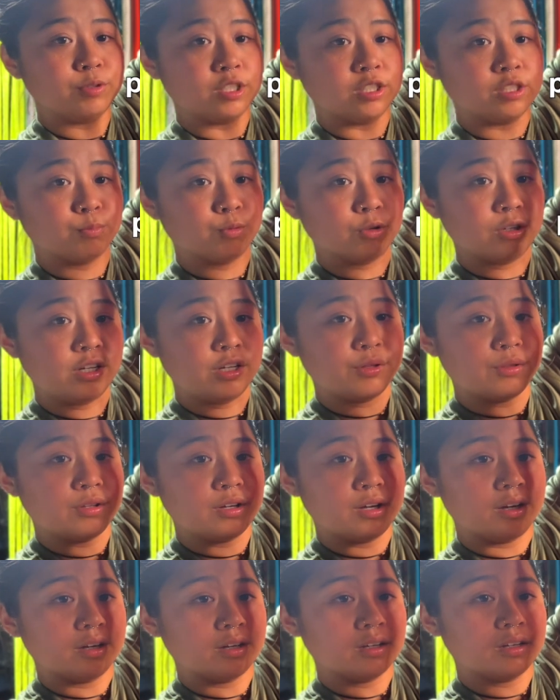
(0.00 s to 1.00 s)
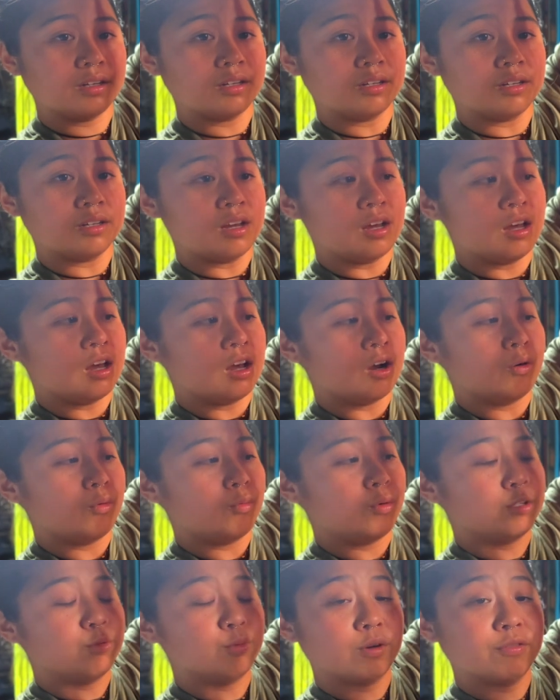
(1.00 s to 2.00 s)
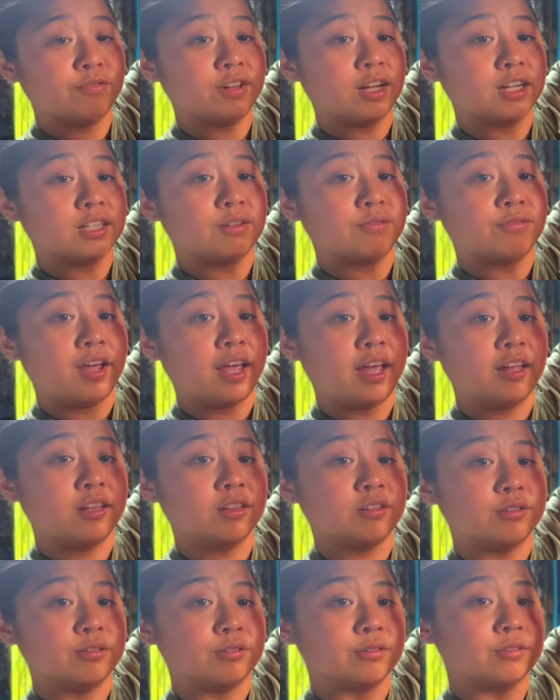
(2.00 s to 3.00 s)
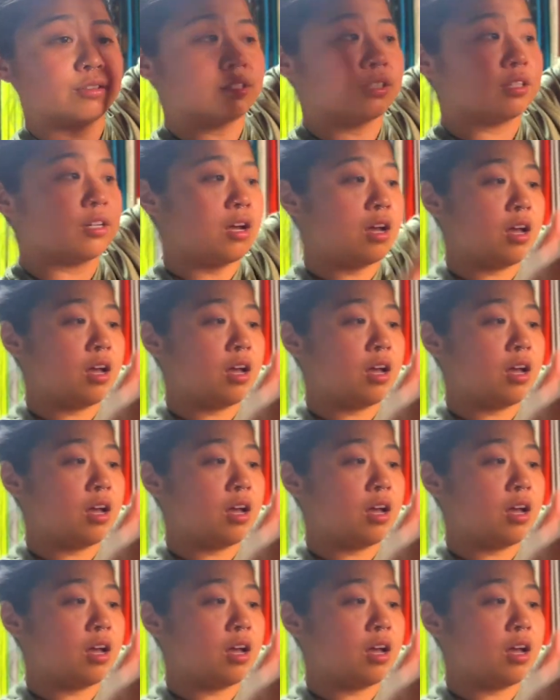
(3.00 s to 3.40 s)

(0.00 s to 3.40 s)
It's pretty thick with reflective handles.